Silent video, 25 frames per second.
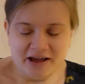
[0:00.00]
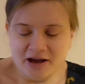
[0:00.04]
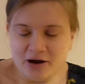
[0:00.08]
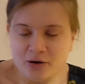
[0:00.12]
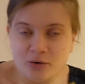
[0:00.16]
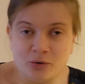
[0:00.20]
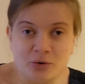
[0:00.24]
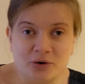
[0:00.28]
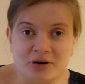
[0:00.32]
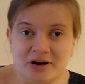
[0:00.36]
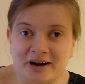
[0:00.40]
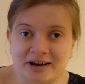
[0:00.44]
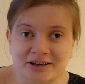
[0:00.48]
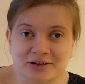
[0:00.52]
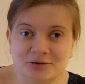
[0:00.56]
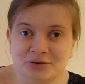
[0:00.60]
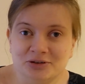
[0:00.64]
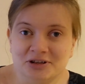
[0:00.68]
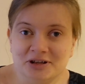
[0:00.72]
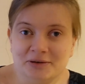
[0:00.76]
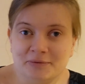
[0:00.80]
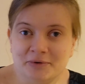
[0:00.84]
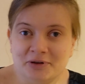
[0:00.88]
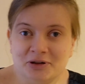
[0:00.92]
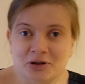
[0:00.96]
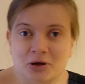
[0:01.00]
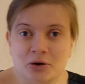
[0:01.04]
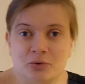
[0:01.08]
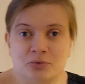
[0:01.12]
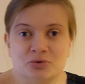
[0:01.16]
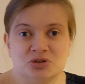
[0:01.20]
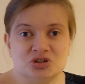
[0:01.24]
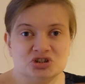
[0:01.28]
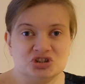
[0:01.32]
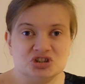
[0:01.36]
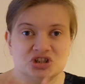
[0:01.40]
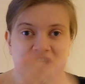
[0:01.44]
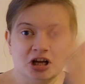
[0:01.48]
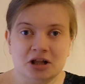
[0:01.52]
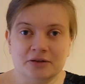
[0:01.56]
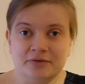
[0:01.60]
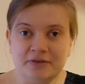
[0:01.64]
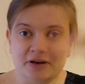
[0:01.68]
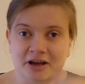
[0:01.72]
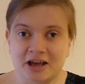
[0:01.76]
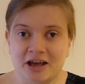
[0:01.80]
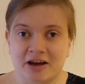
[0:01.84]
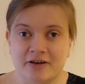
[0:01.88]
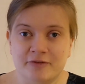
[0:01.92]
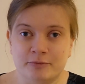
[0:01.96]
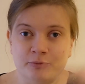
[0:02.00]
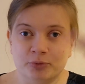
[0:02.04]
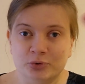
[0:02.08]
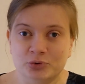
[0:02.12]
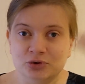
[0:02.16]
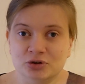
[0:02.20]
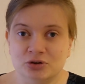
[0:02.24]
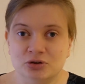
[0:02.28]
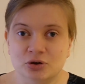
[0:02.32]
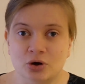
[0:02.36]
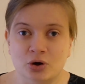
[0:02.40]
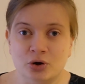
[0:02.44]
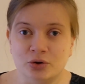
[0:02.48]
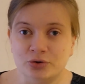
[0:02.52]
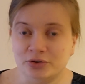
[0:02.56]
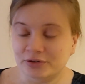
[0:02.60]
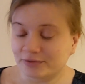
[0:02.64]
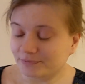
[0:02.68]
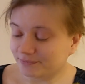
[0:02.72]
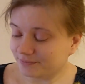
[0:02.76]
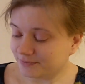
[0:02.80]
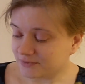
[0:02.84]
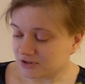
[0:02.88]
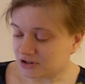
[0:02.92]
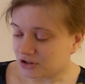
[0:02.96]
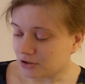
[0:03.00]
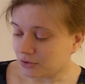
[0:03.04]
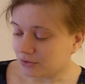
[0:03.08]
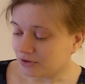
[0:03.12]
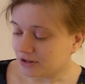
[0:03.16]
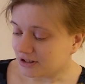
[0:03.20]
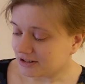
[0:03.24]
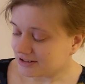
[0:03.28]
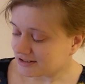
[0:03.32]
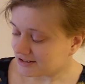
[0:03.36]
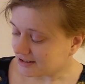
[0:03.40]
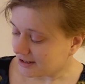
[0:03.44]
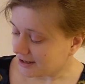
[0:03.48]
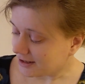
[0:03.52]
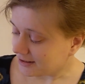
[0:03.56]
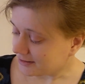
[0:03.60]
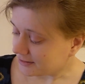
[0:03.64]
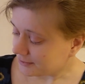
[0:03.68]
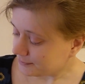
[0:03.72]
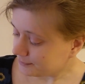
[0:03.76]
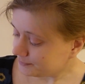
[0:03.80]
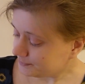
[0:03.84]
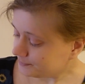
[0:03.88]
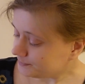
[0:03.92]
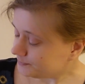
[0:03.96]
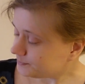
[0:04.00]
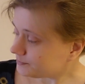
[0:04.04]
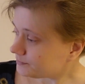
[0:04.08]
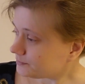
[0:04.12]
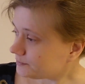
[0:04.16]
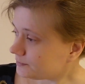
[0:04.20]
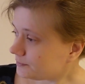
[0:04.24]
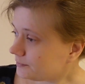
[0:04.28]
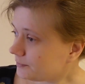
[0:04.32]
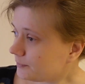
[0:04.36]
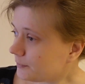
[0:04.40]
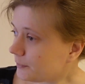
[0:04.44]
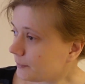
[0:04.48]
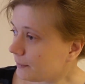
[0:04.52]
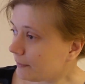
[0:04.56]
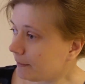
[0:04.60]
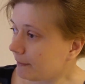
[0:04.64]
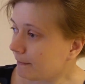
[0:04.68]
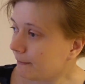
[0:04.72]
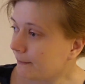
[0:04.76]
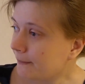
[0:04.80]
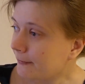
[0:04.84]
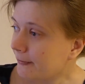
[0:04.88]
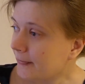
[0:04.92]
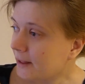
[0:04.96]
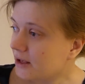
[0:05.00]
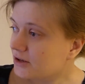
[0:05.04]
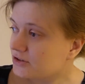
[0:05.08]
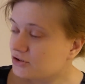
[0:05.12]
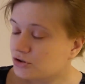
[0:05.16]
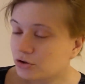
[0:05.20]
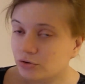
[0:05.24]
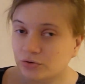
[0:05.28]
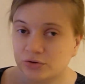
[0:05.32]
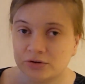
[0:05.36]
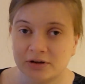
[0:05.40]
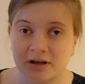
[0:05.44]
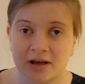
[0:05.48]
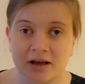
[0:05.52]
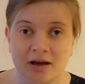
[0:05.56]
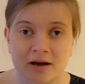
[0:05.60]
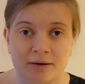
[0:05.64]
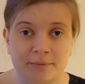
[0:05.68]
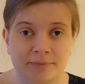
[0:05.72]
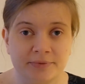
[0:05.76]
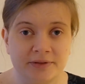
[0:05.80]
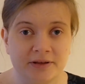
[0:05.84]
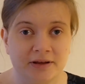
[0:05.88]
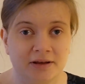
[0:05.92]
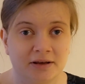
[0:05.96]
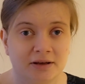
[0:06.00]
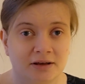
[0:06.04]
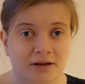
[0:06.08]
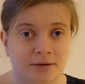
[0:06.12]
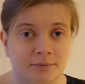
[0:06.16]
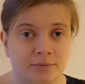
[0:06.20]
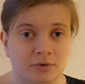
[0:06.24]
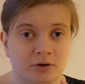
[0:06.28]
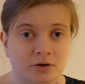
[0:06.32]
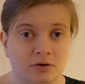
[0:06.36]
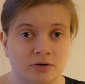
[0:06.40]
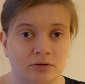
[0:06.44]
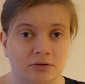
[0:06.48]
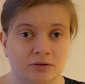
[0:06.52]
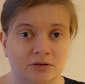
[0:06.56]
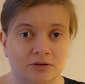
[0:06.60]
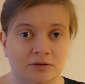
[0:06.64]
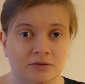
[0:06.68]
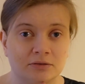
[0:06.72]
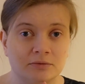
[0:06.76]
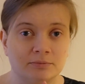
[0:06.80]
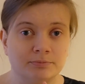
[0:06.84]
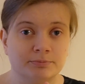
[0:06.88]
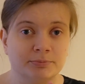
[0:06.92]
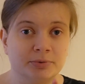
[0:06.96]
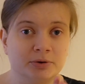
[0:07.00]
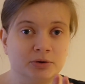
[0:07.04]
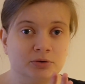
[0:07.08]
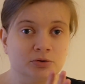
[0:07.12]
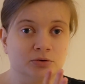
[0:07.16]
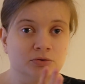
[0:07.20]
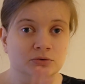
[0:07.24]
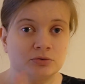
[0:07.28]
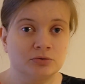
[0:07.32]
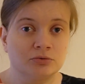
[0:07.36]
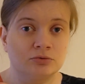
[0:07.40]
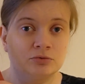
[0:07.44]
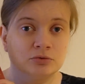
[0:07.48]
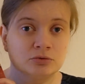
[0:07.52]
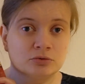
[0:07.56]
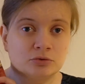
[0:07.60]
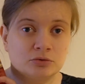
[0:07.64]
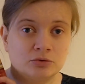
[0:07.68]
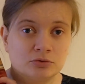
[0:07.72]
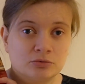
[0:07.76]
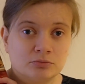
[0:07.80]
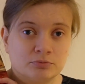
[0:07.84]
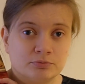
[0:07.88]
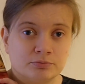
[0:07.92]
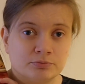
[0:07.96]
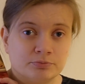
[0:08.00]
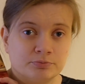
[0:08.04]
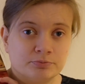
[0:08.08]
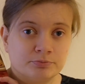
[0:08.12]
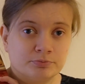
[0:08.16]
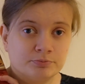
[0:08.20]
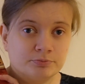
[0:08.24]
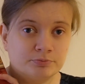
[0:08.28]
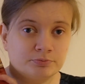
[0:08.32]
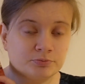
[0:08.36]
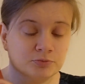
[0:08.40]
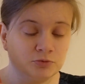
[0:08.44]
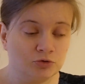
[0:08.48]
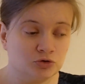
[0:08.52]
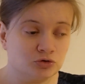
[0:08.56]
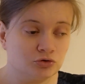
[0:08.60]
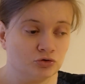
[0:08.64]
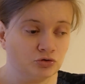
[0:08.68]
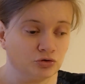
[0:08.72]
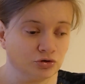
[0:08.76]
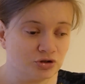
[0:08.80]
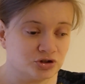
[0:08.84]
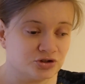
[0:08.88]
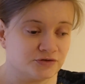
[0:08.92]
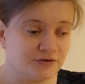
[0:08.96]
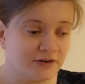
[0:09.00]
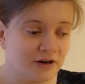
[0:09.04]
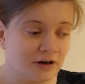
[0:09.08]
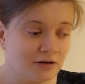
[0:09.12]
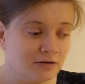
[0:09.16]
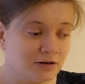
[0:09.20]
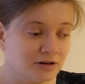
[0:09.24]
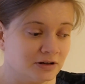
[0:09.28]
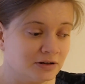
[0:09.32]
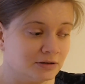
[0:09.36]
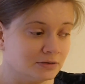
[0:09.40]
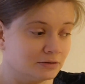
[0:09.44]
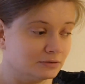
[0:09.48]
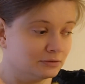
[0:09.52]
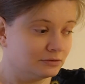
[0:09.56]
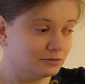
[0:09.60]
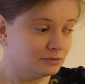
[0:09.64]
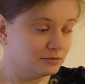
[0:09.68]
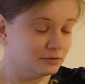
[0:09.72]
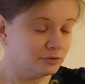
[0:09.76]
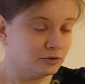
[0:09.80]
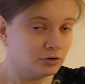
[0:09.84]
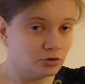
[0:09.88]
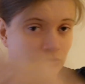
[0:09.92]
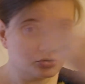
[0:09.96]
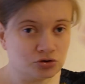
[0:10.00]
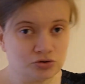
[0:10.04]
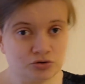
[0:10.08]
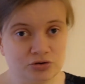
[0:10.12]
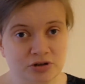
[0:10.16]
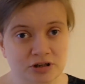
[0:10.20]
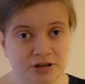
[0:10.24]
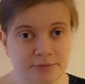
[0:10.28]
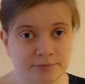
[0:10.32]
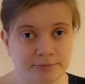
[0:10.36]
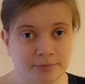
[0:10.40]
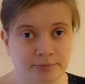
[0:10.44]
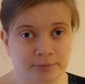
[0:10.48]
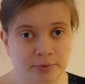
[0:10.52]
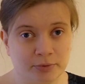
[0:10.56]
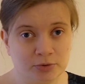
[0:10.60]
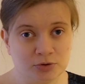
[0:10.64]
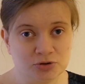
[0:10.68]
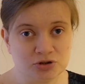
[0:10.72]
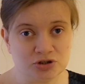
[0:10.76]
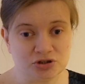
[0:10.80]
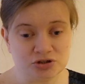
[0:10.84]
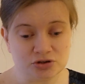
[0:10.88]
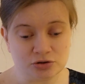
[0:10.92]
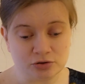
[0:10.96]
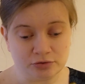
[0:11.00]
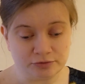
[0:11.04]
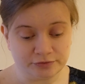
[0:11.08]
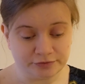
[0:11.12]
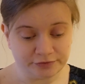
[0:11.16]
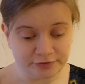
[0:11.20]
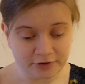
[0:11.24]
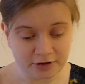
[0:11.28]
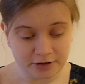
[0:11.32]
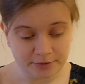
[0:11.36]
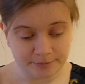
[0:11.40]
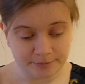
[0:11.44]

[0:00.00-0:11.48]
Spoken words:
Or I don't even know which shelf I have put it on. So that's that. So today I'm thinking about transferring those 3 boxes of